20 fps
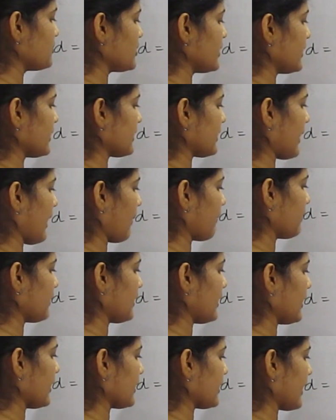J cap,
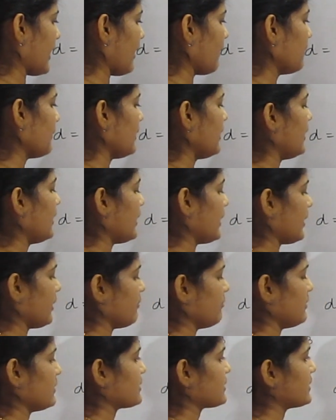K cap,
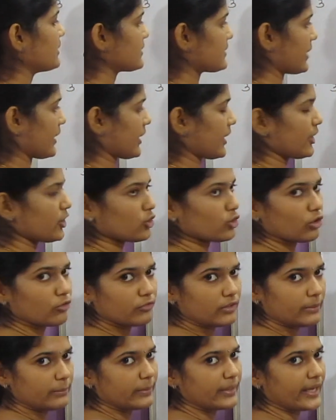in which the second row
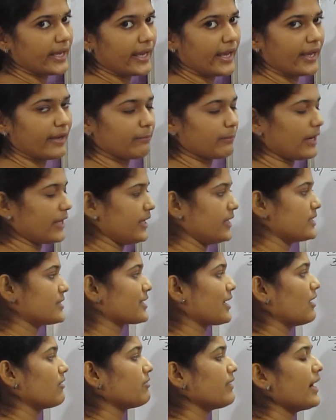will be A minus
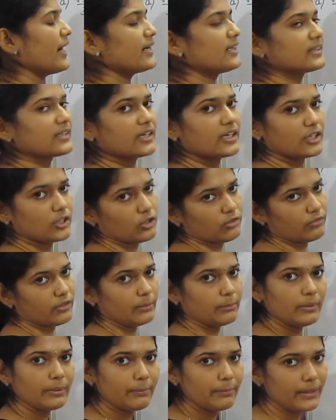alpha and third row will
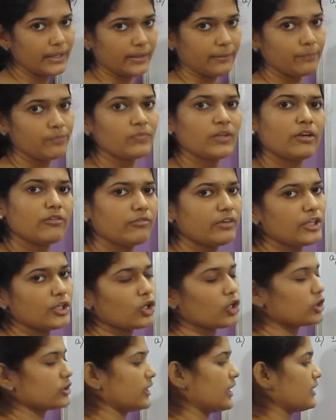be B. We
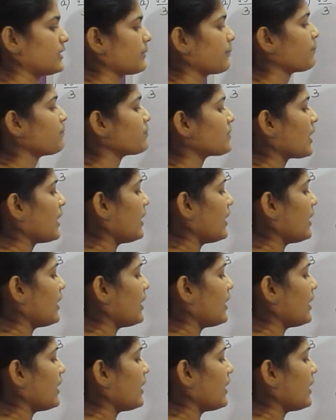know that.